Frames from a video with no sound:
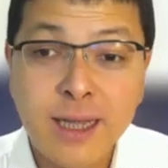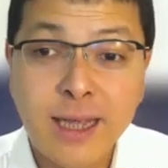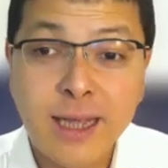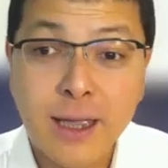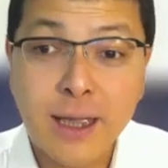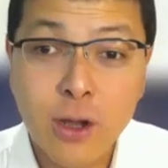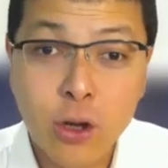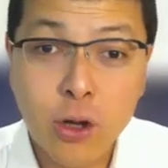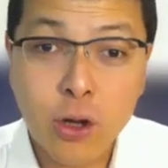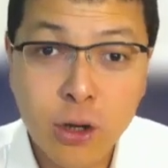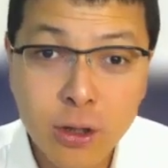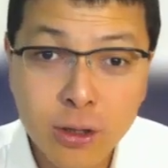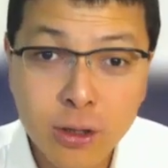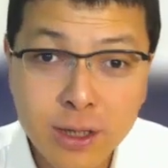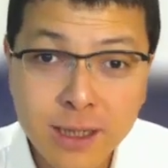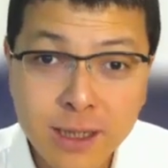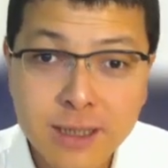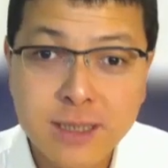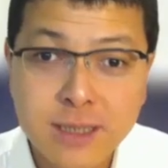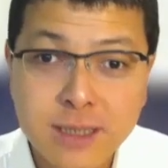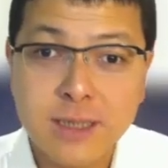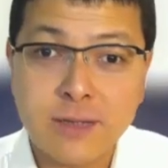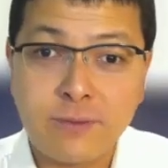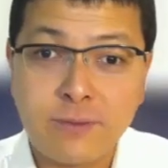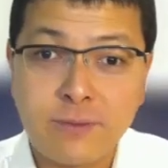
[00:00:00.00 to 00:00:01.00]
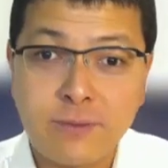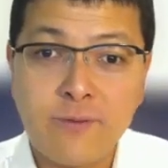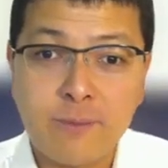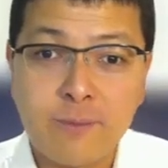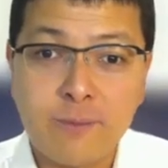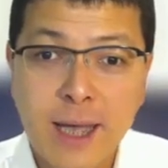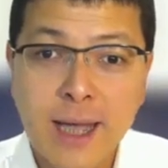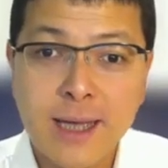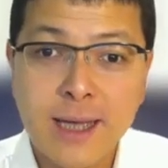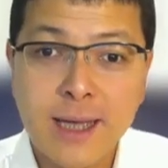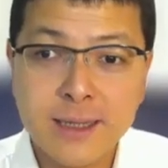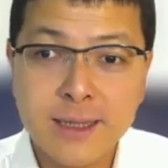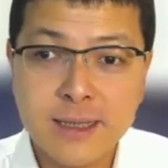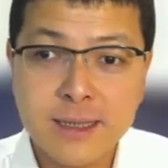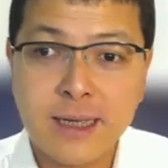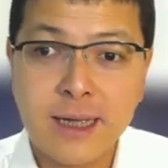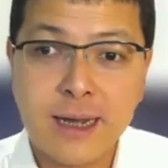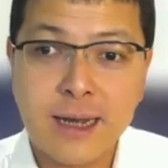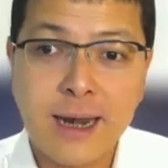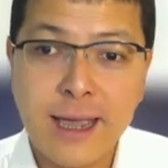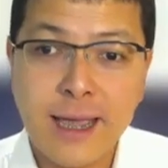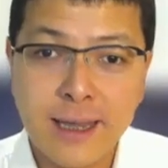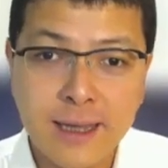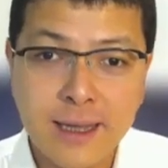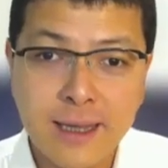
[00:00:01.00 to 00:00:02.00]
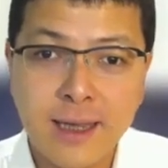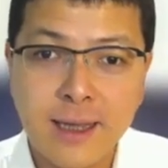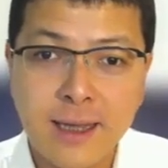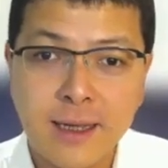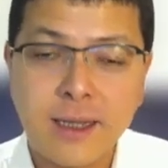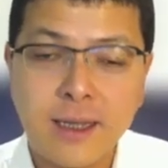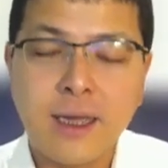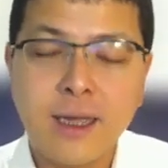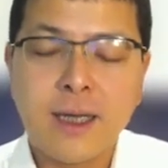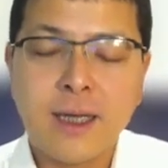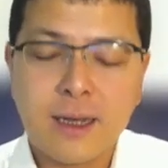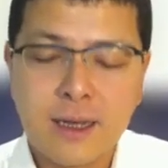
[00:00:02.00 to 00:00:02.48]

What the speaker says: accordance with PAS liking,